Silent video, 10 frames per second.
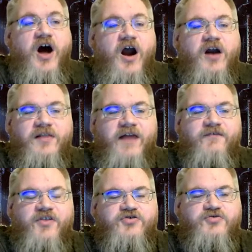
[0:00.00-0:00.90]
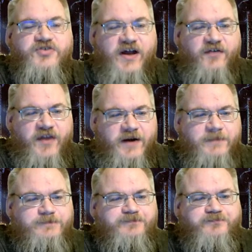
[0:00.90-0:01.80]
are a lot of other tools out there.
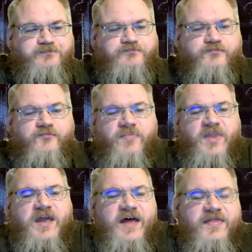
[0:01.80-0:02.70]
Uh,